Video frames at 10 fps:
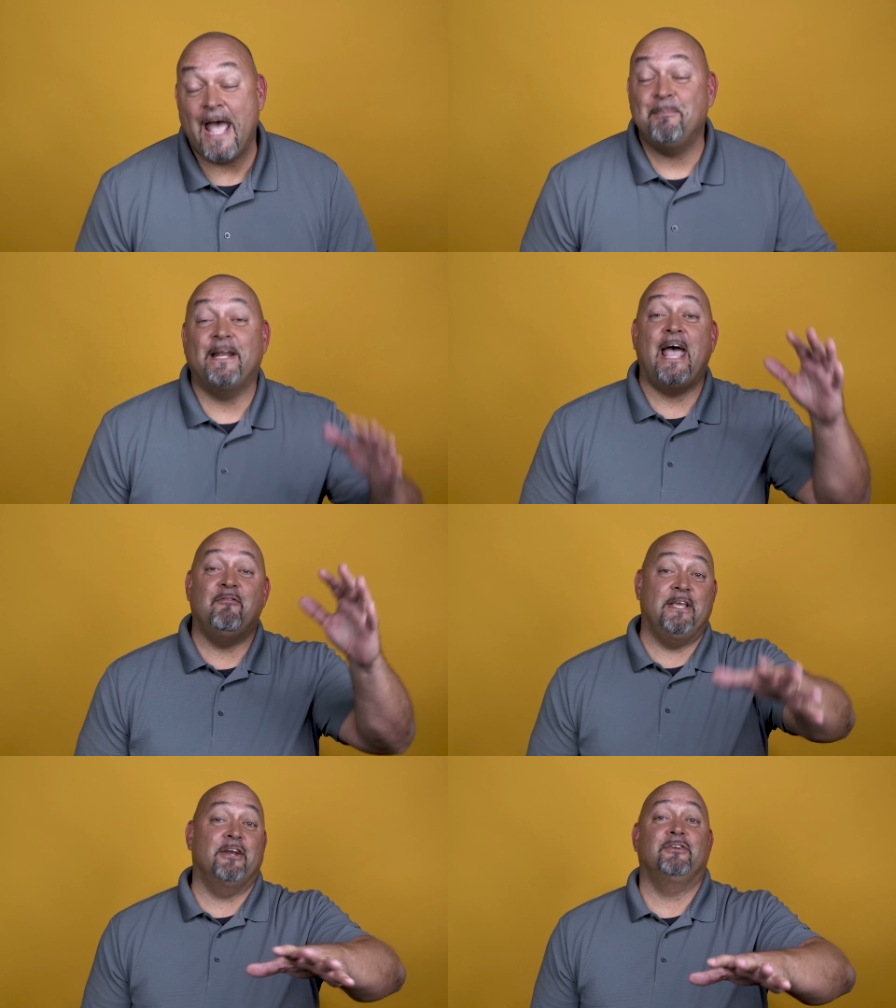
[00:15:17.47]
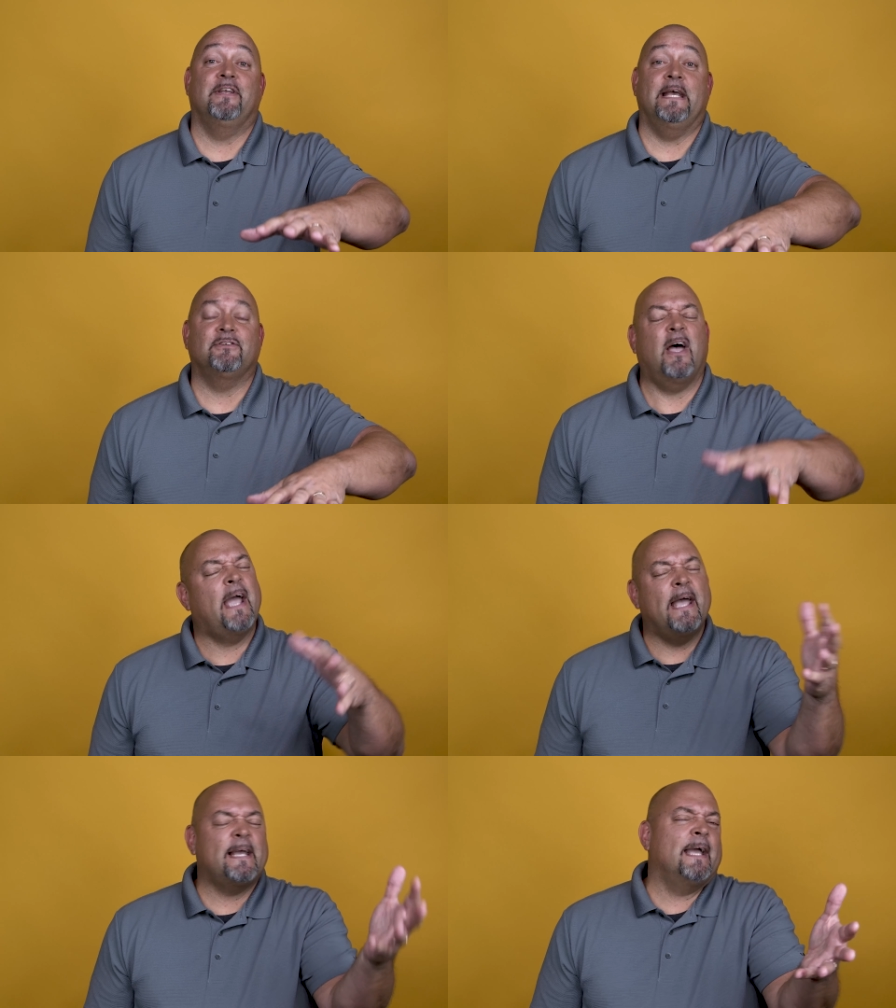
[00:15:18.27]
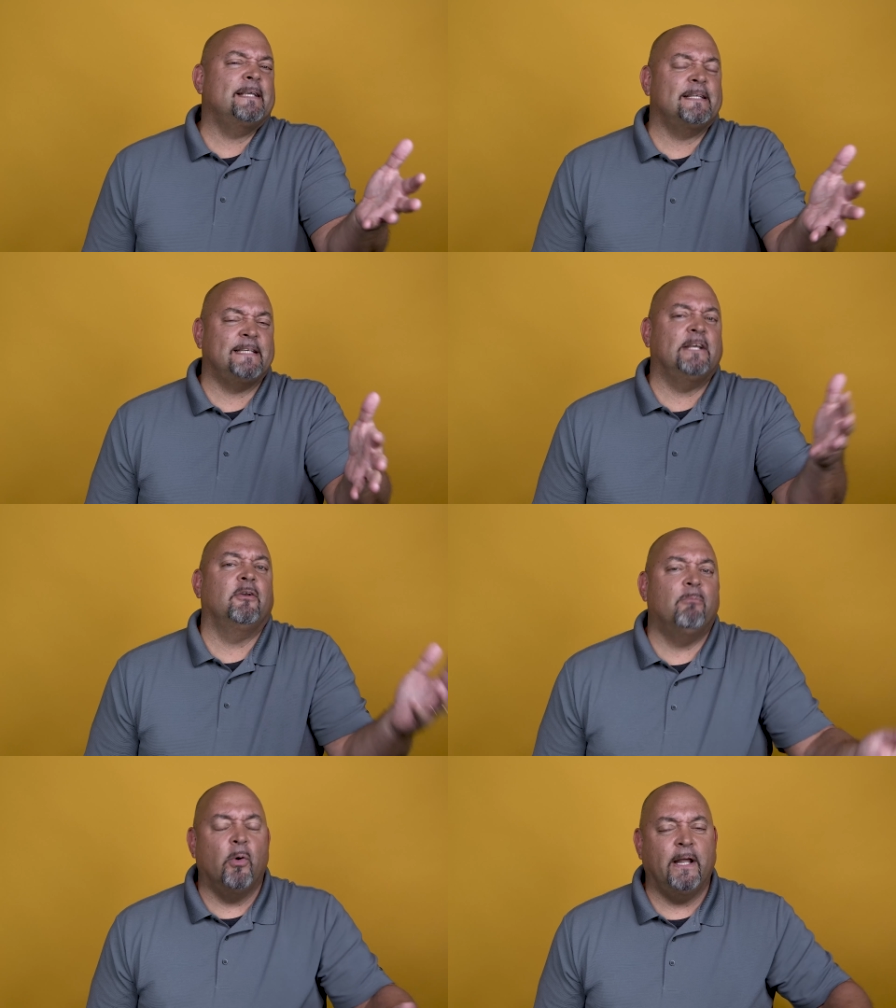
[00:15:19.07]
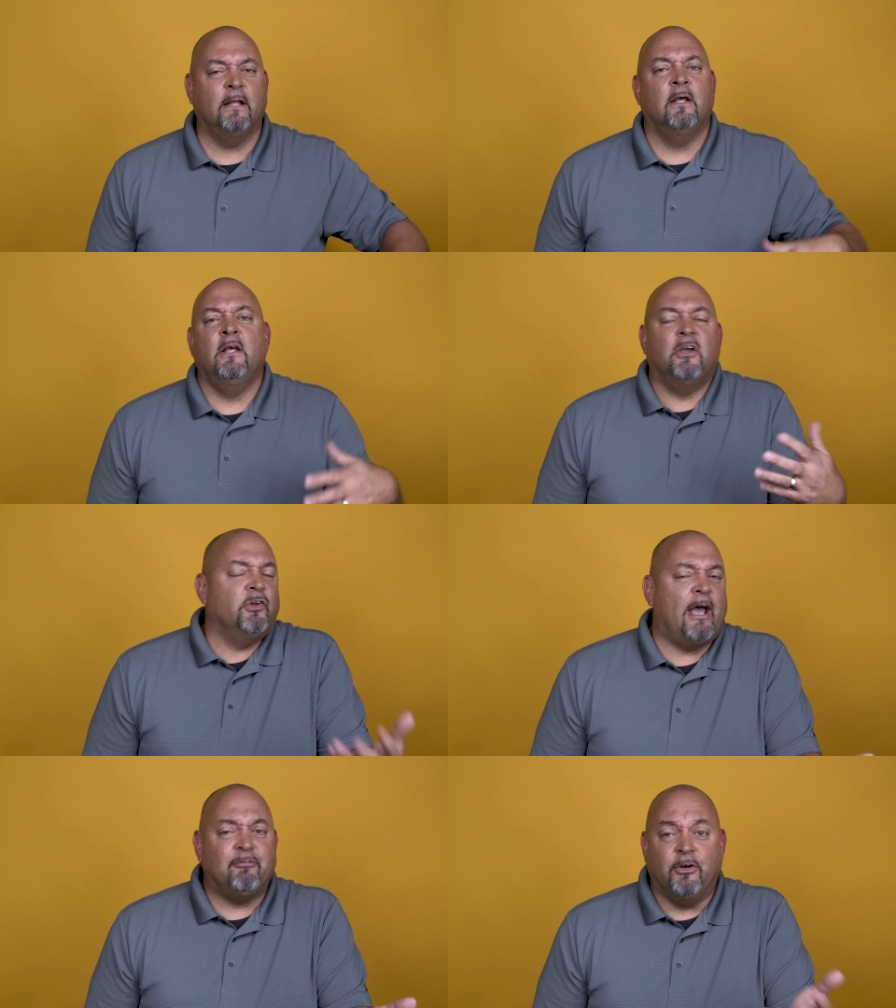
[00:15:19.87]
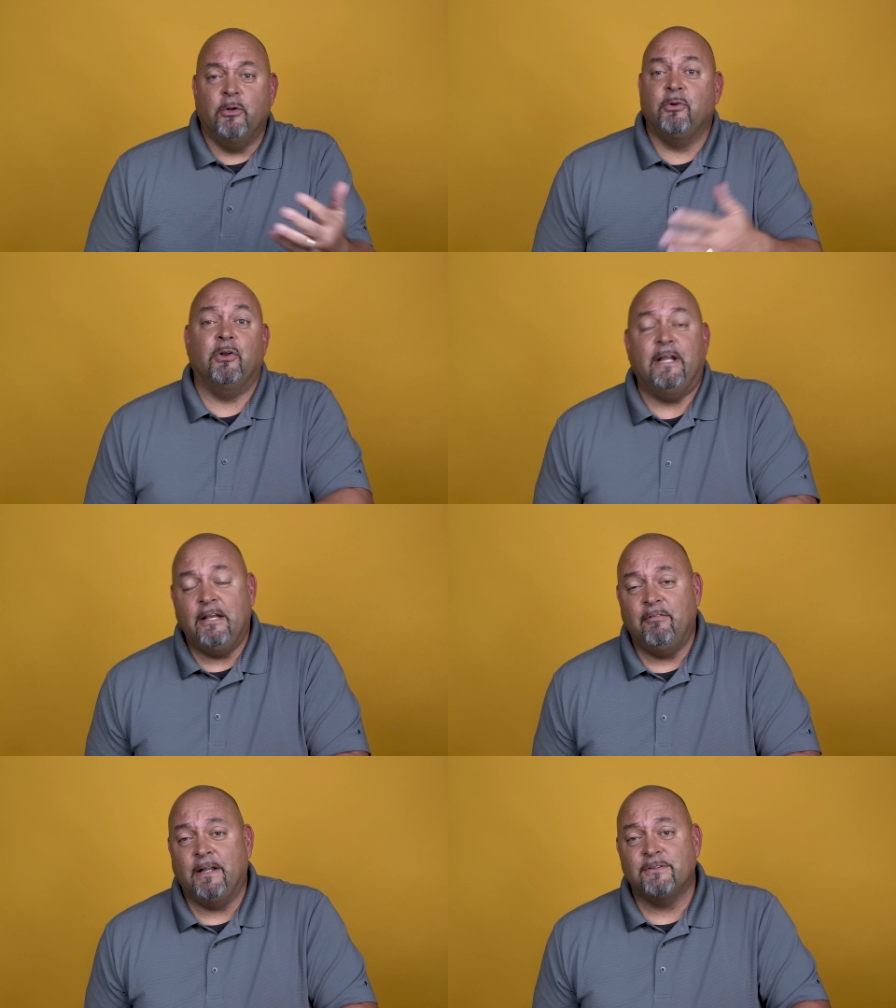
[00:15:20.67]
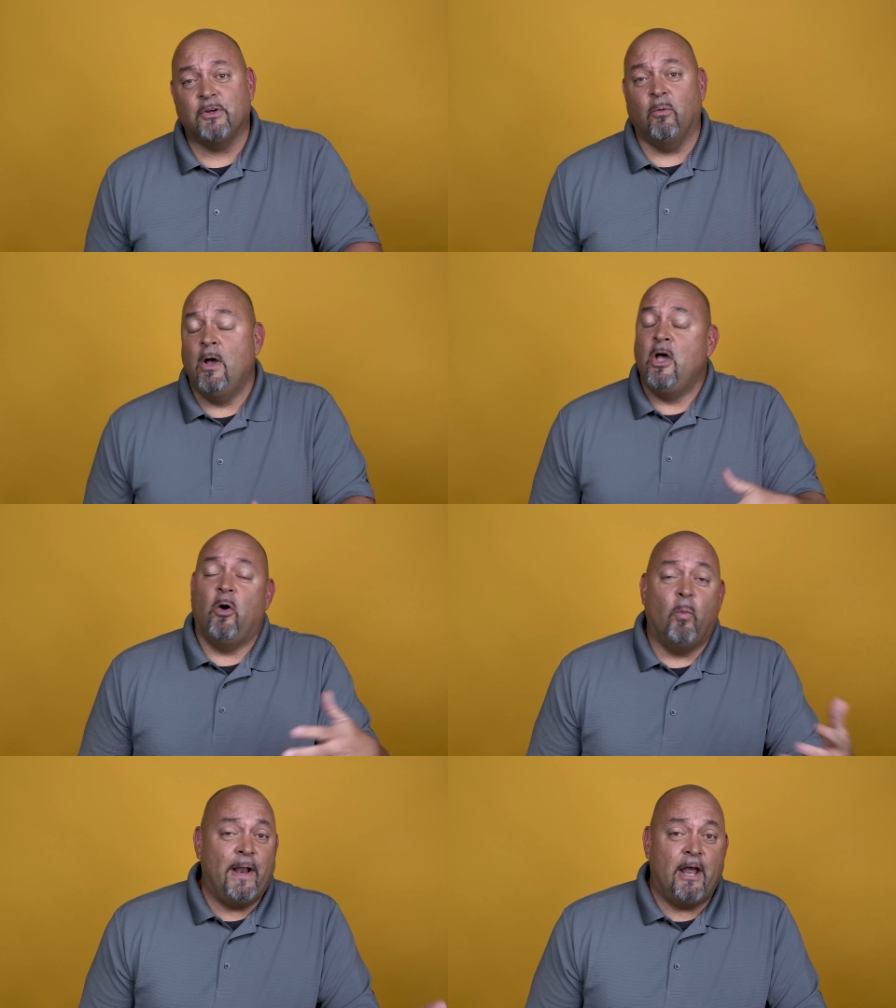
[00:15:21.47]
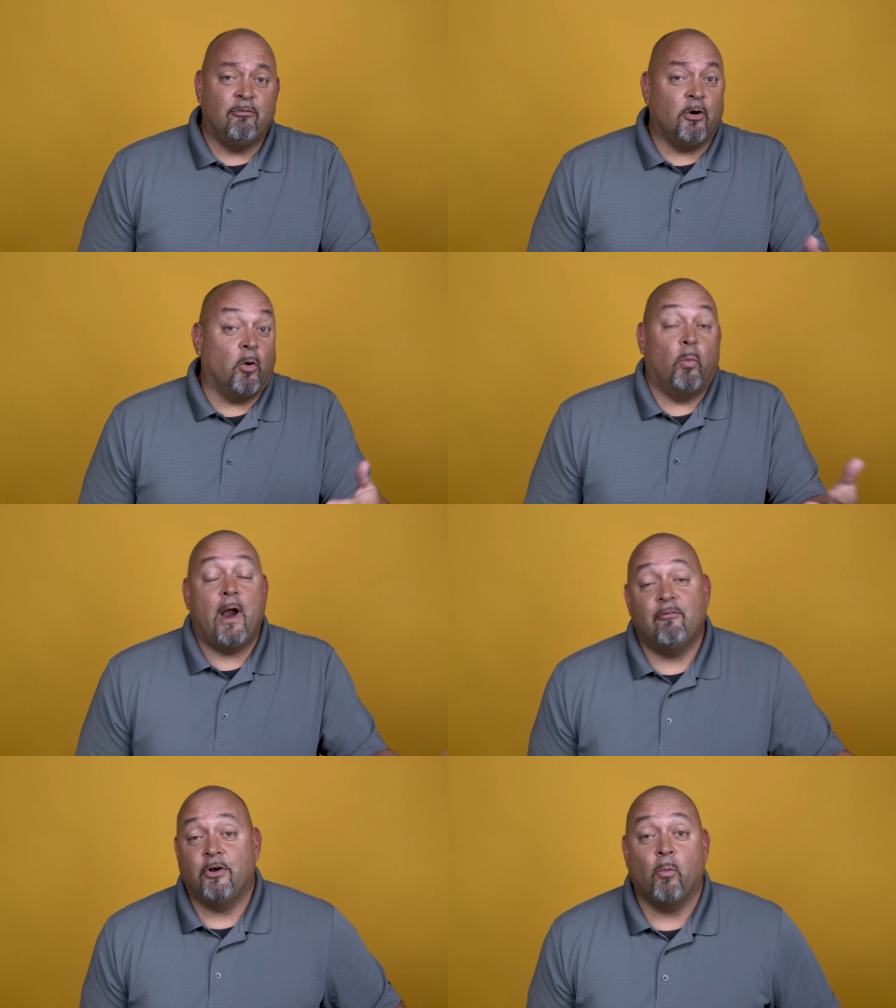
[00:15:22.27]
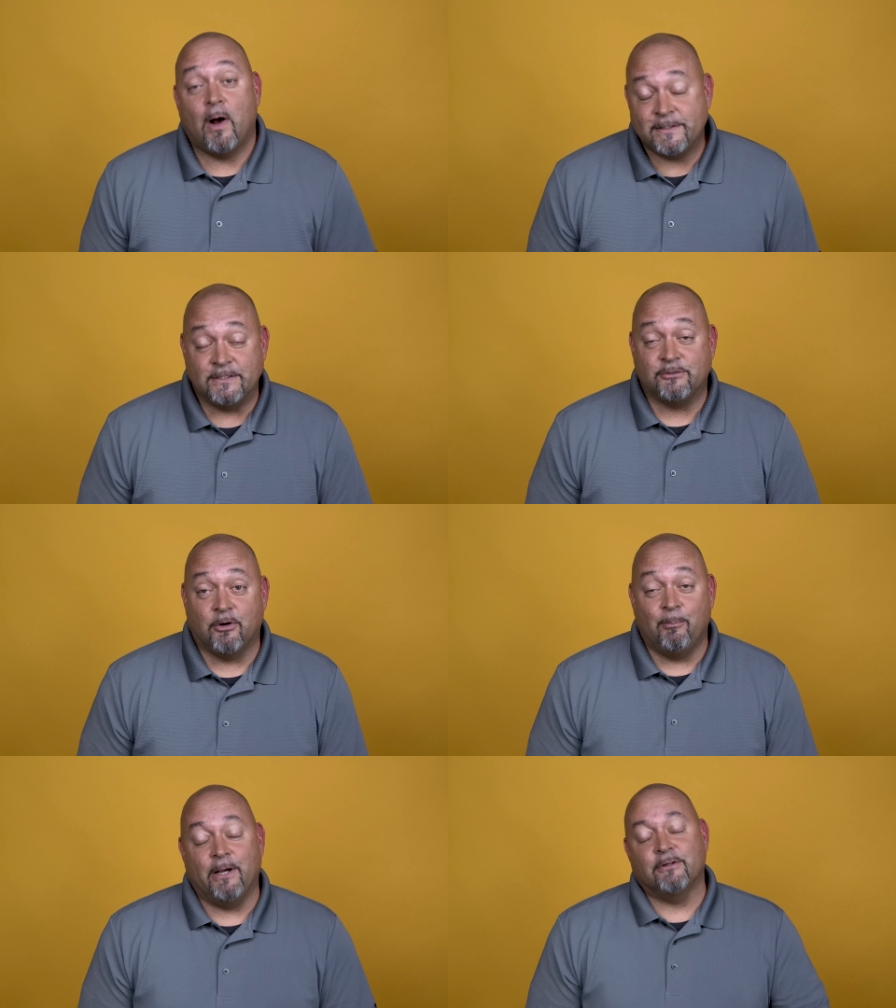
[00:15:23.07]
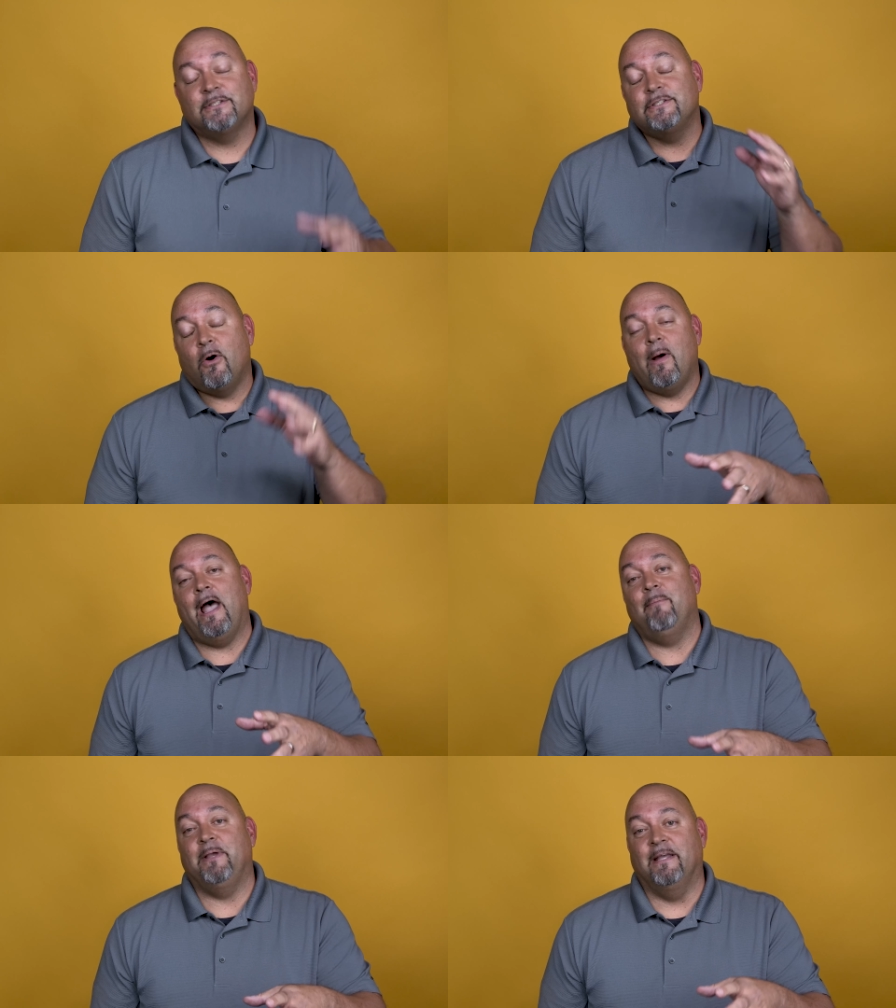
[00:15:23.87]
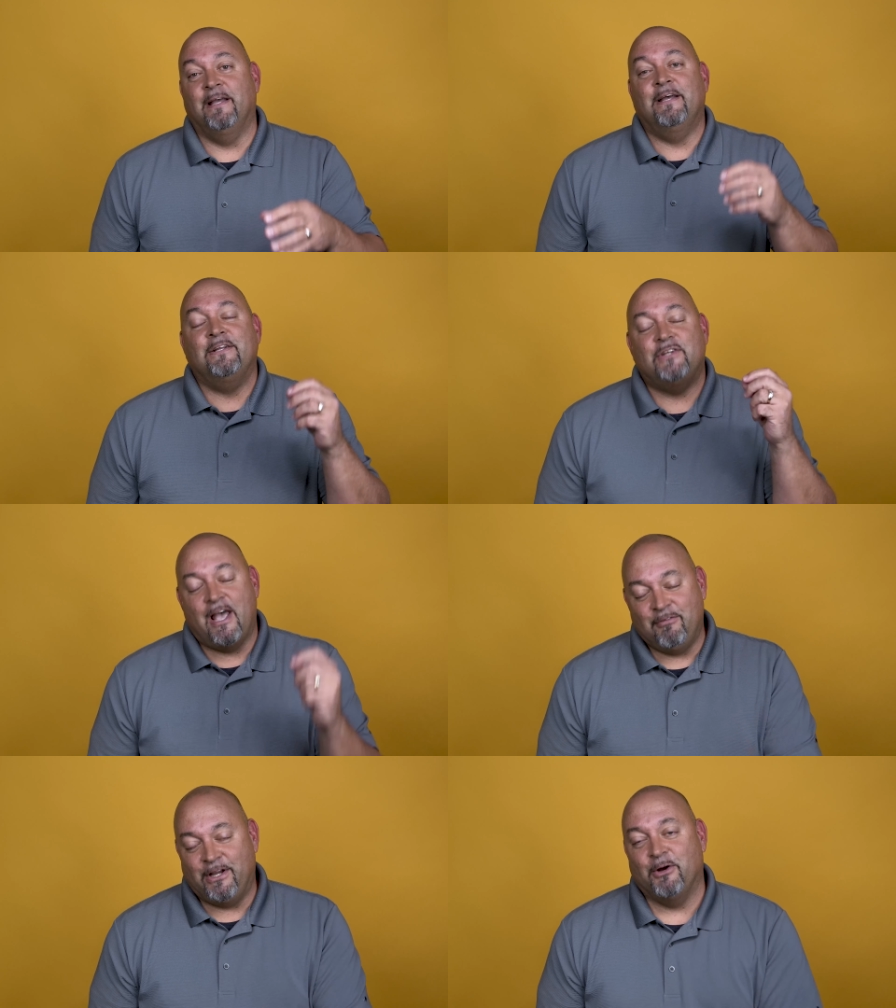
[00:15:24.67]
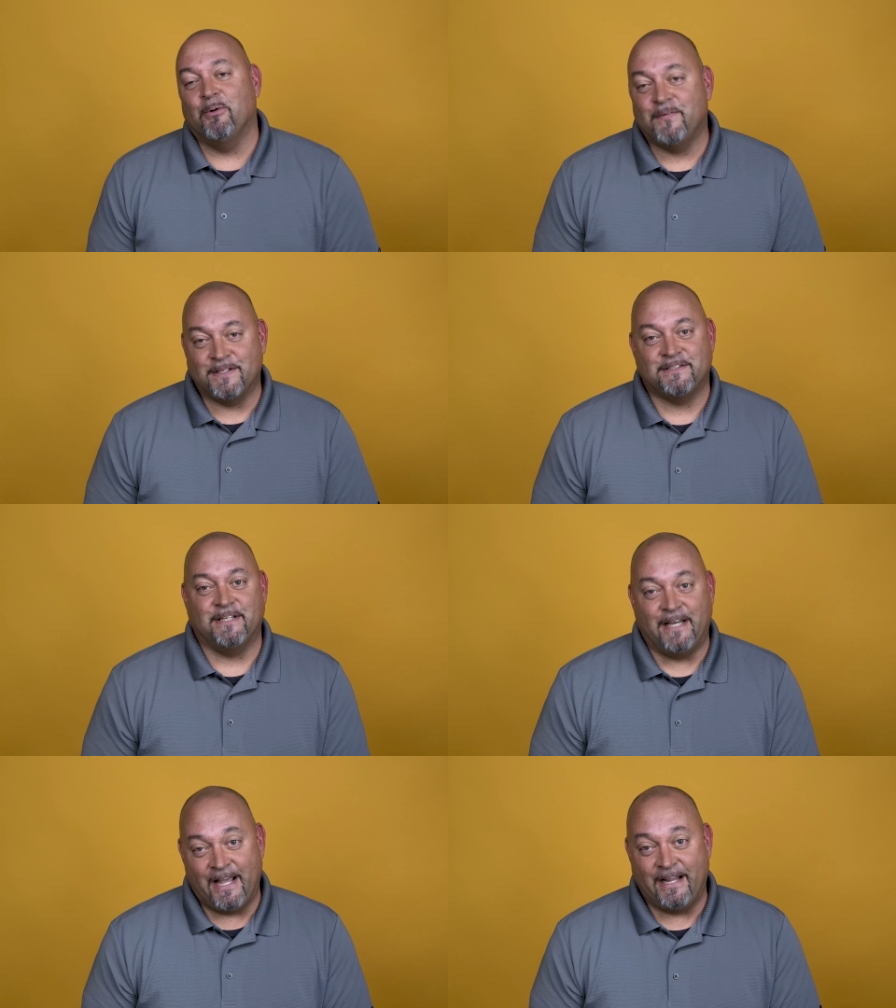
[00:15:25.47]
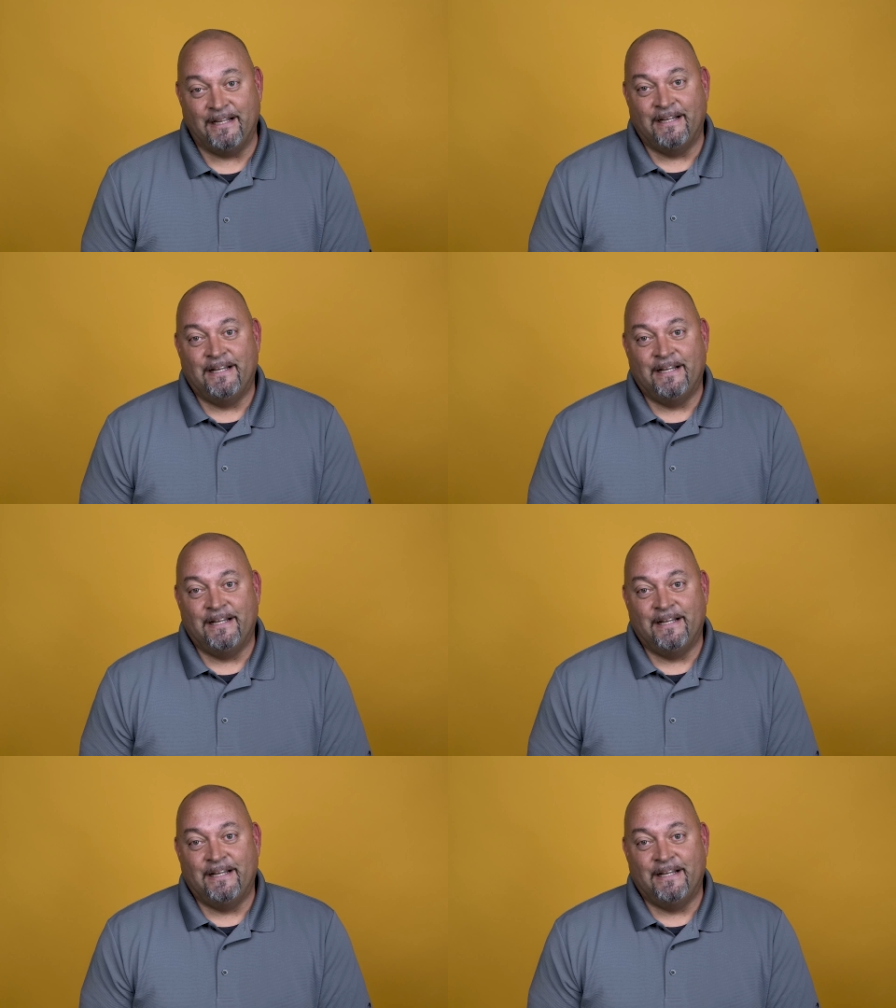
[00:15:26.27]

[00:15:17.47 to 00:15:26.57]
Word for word: Happy to have you here today. So, I, I, guess I'd say good morning, good afternoon, good evening. So, whenever or wherever you're watching this from, we are so happy to have you here with us today.